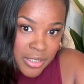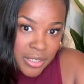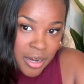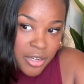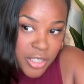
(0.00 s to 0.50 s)

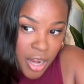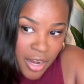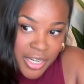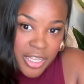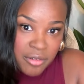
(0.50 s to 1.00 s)
Are you
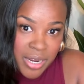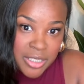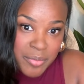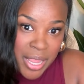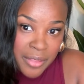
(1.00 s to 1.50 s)
targeting your
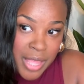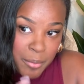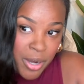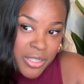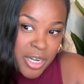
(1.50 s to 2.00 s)
resume? That
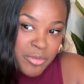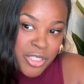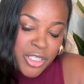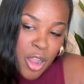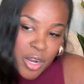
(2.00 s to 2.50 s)
part that I was
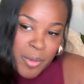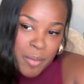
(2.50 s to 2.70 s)
just talking about.